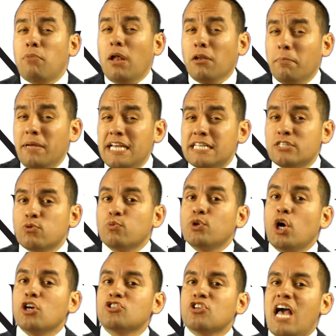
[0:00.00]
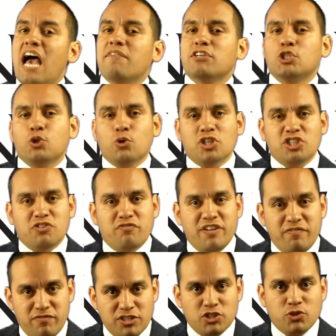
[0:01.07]
Problem is, we also have a shortage of
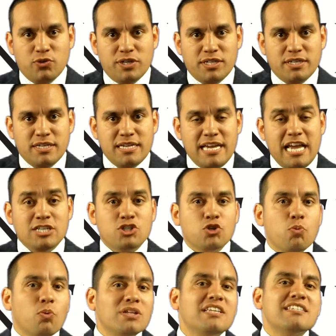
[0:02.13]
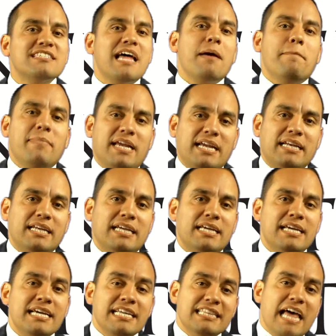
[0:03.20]
inventory. And so what does that mean?
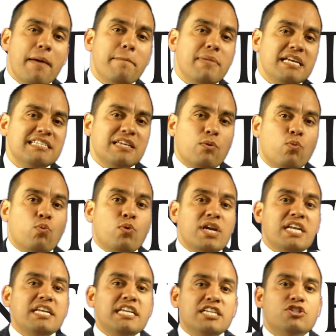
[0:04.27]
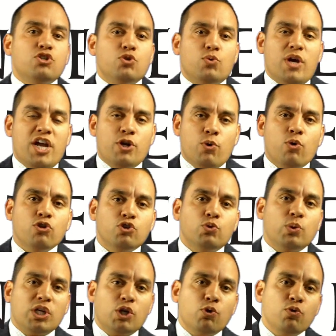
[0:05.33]
That means that we need to, in order
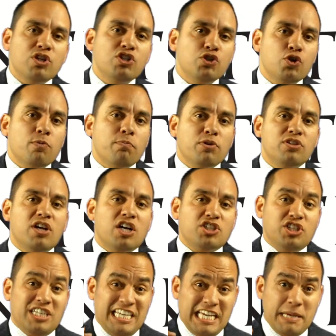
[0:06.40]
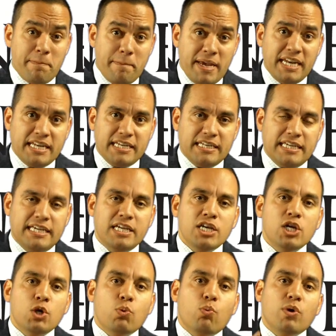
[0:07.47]
to increase your production immediately,
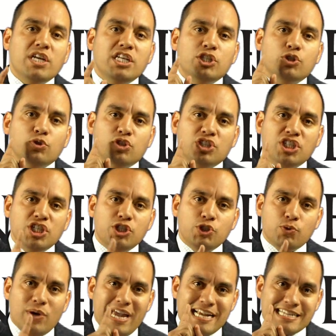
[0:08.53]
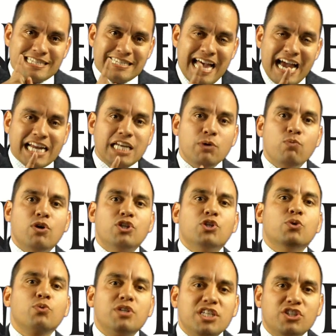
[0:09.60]
we need to teach you exactly what
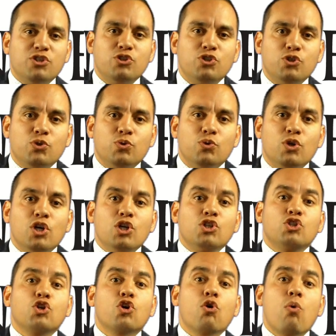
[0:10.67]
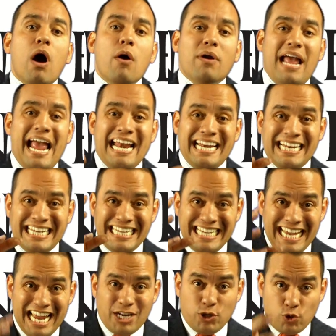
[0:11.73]
you need to do to go out and
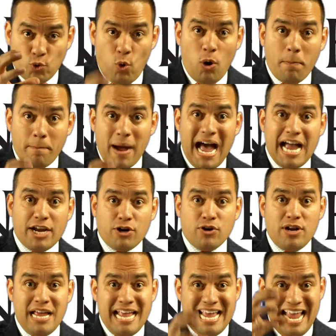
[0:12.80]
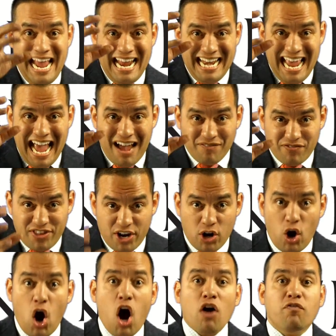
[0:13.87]
get your buyer and have
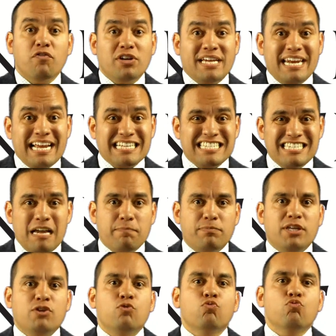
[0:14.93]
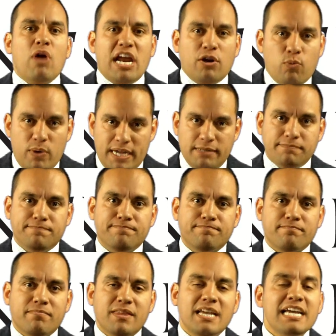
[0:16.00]
their offer get accepted right away.
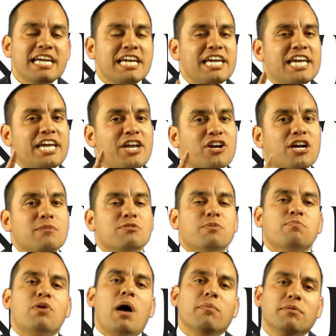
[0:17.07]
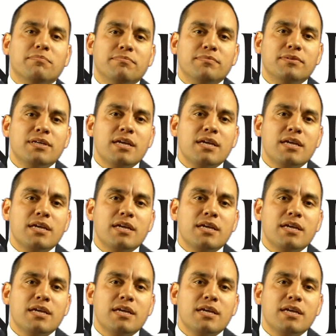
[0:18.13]
Here comes the problem.